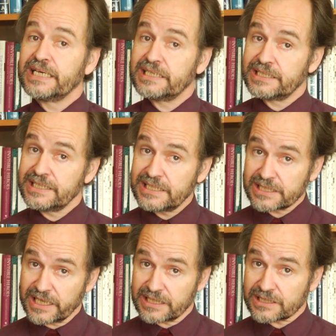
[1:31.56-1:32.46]
In these
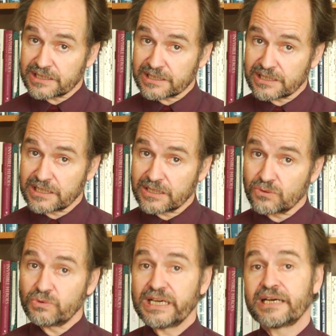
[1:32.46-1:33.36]
cases,
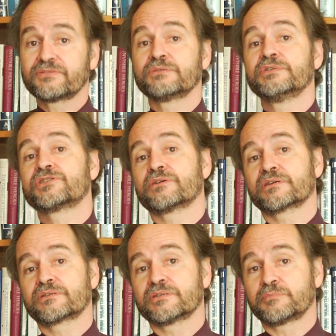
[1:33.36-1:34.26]
we have to
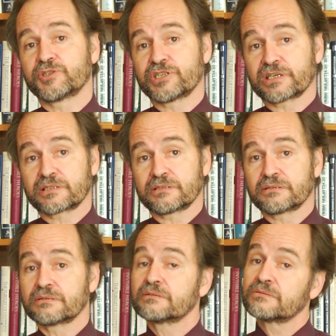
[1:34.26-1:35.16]
restructure the projection.
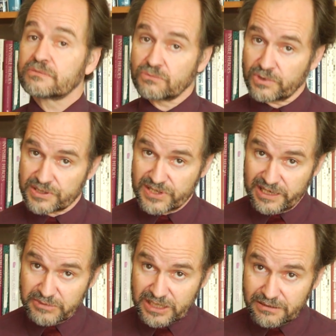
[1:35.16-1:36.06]
What does that
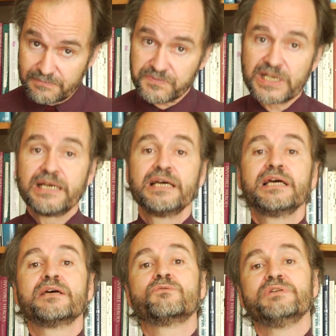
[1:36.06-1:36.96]
mean?
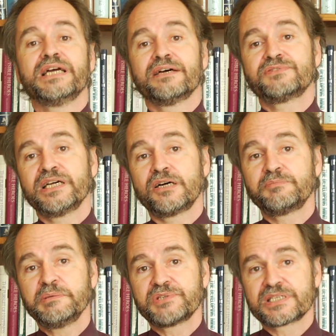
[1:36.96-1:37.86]
We have to help
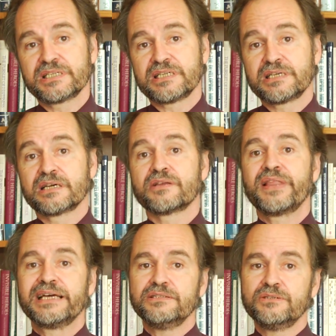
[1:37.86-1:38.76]
him see
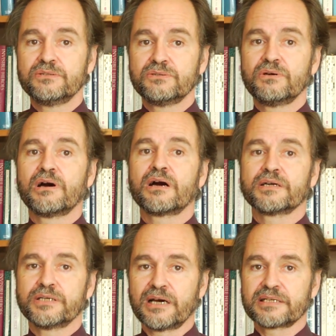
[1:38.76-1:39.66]
that you are
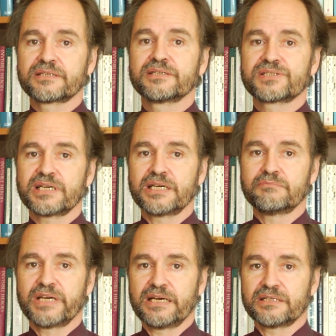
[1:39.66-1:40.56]
not the
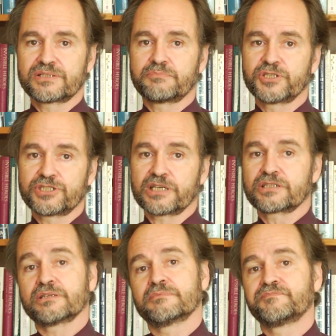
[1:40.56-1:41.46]
same as the projection.